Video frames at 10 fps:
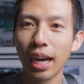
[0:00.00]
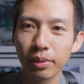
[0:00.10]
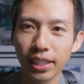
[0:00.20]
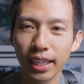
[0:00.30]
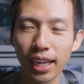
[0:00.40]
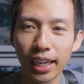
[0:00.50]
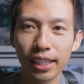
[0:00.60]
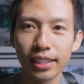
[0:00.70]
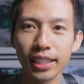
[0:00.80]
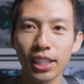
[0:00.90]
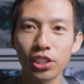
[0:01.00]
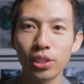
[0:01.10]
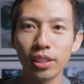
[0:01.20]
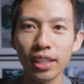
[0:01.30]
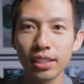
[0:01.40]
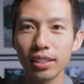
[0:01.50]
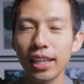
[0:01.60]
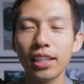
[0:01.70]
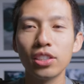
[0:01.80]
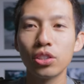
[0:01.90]
cameras that I can attach to this.
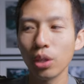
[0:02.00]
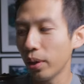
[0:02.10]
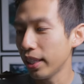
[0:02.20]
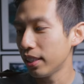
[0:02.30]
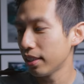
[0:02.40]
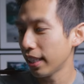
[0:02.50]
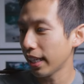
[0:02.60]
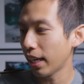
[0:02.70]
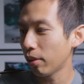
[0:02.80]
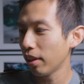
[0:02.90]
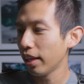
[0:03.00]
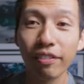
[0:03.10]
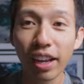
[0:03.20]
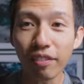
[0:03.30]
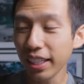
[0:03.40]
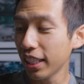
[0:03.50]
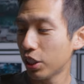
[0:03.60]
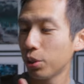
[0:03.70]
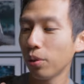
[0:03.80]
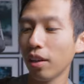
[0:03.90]
It is so easy to take out. If you ever need
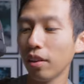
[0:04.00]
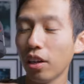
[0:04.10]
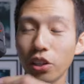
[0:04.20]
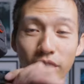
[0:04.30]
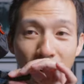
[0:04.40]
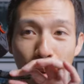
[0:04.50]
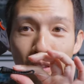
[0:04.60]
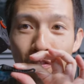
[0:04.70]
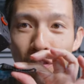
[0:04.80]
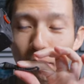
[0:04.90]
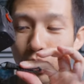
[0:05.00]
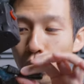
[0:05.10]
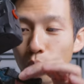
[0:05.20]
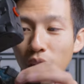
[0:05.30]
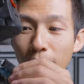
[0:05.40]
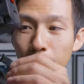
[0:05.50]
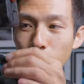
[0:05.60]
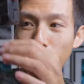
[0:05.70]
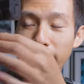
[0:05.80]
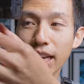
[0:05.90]
to unlock your camera from the strap,
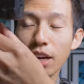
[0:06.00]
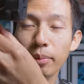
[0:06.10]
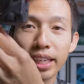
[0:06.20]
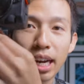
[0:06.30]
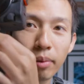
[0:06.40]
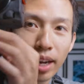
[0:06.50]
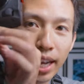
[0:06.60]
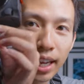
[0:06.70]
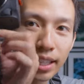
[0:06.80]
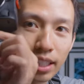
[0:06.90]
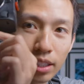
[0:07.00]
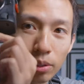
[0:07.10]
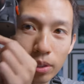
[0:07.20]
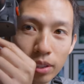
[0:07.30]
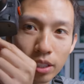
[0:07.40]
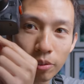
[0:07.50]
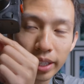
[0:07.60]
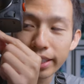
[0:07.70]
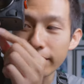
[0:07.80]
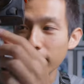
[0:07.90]
so right now my camera has a little hook right
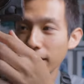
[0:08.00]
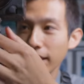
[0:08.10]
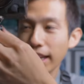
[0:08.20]
here,